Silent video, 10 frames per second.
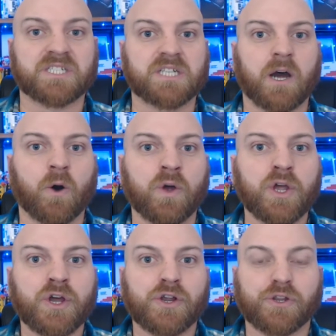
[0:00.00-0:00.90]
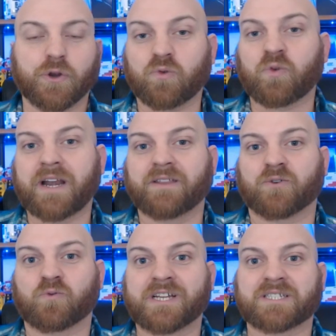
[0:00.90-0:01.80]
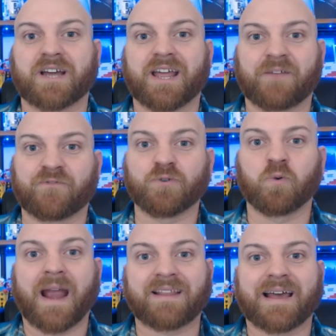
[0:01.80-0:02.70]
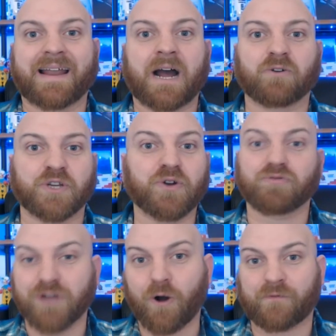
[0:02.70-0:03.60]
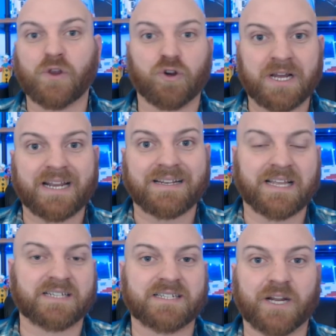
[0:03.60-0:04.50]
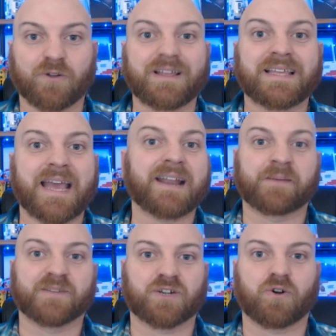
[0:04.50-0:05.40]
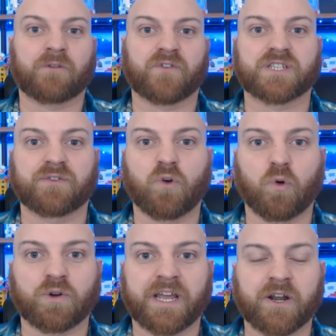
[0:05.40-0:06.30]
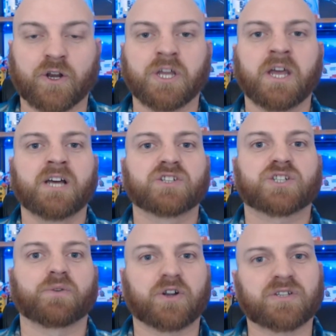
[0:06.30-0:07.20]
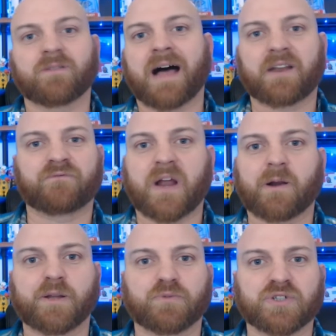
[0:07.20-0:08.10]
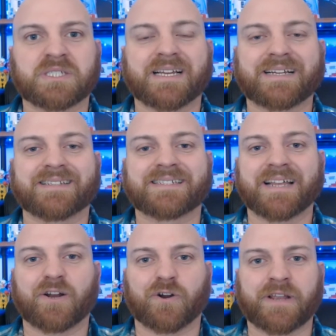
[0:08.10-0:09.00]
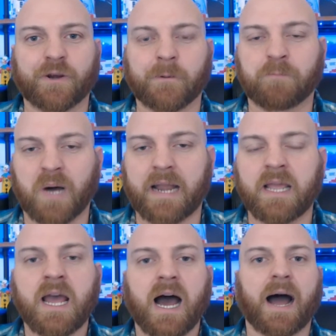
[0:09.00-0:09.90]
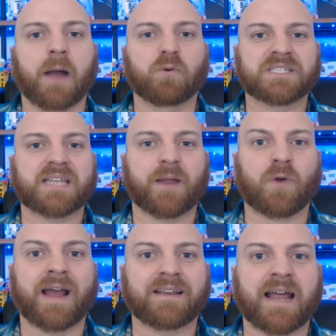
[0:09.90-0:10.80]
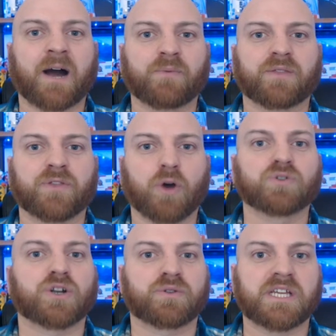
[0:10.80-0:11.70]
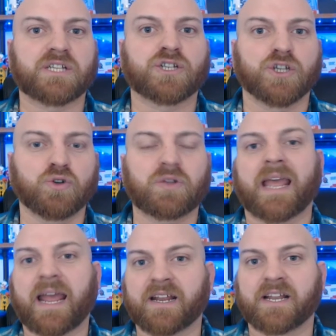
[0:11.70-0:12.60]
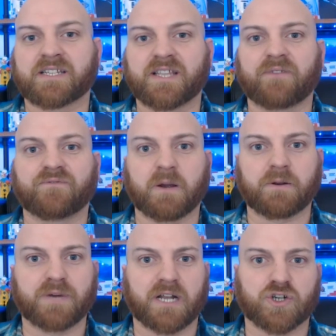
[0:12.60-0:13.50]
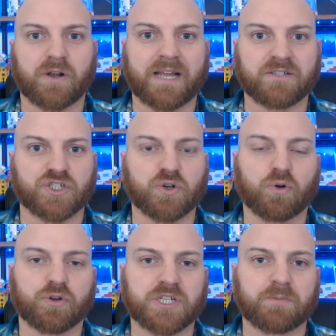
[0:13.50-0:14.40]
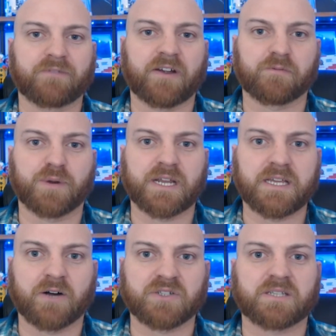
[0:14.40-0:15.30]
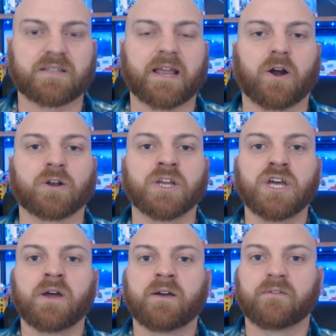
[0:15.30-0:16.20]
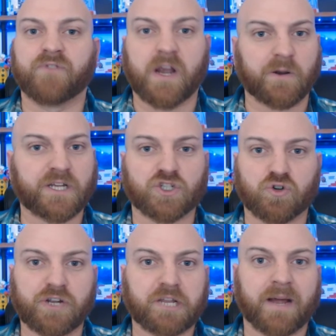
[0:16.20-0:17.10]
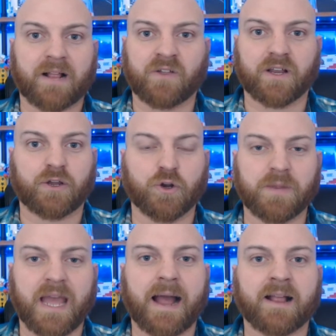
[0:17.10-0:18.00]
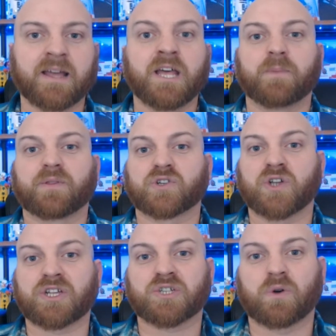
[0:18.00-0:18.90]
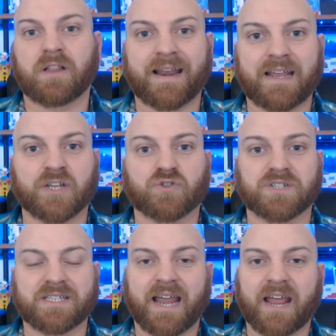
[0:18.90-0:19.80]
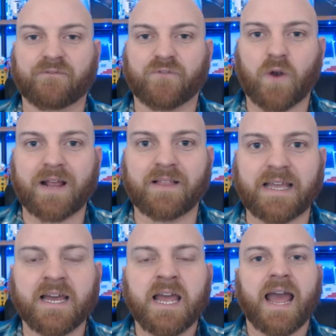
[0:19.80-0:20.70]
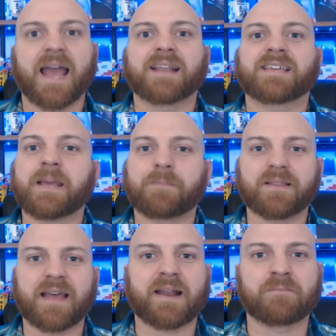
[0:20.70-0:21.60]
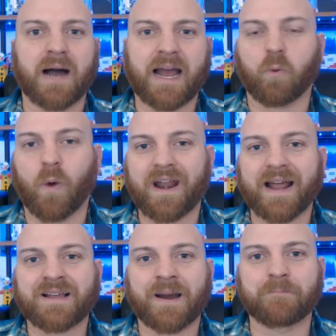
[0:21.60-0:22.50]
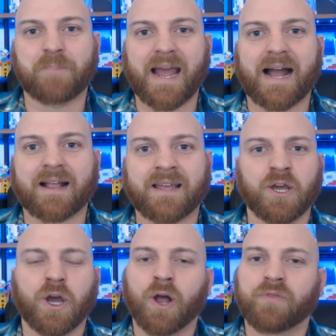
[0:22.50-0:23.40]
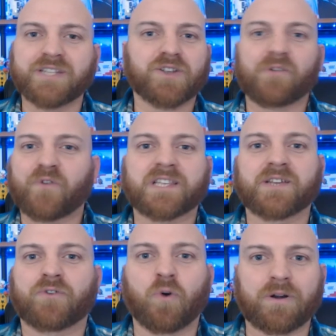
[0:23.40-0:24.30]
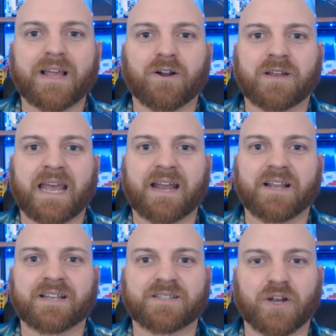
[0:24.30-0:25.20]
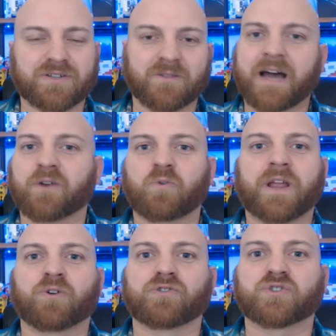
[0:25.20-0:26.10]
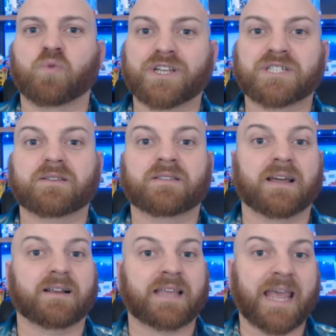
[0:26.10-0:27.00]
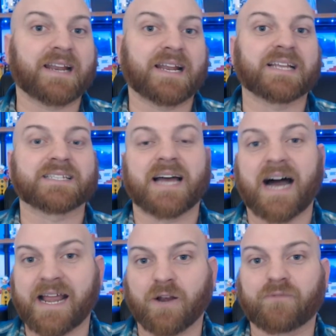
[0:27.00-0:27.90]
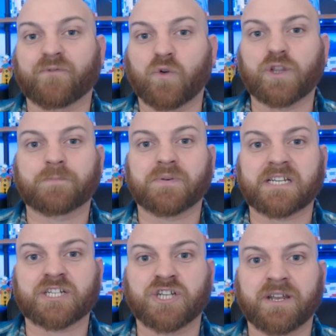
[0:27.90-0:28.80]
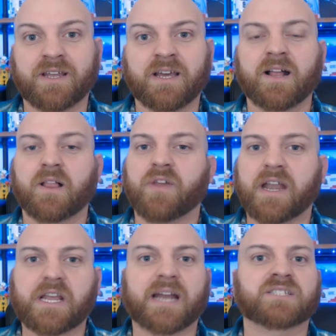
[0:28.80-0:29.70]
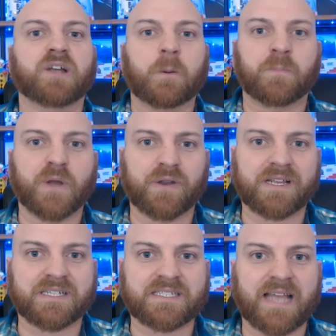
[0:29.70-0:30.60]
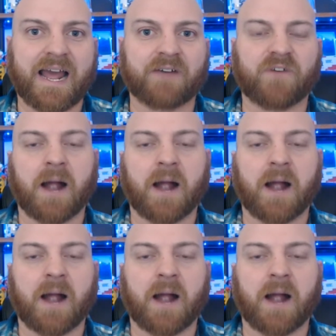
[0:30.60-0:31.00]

So you're running the risk if you wait that out. You don't know if you're going to necessarily get him as your offensive coordinator. So there's a lot of variables to consider here, but I would say right now that those are the two candidates that very much are head and shoulders above everybody else. They are very intrigued by Klint Kubiak, but there's also a lot of interest in Hank Fraley. And keeping that in mind, when I come back, these offensive coordinator candidates, there's a lot of wrinkles. Once the candidate is hired for the position, then you got to start building a staff.